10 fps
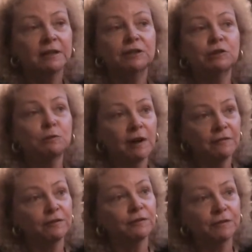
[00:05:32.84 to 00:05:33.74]
too
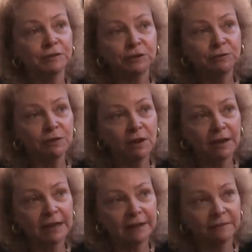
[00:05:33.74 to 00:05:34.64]
often or for too
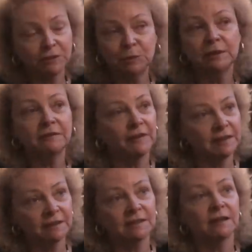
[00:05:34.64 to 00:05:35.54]
long, the doula
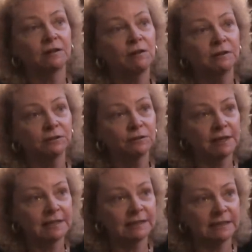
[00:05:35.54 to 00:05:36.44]
effect does not hold
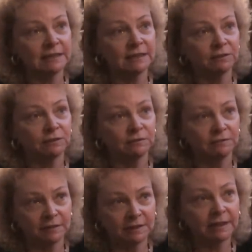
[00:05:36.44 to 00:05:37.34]
across statistical
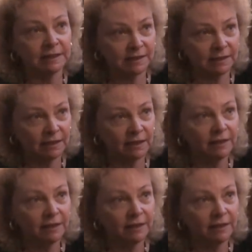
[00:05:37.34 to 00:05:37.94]
studies.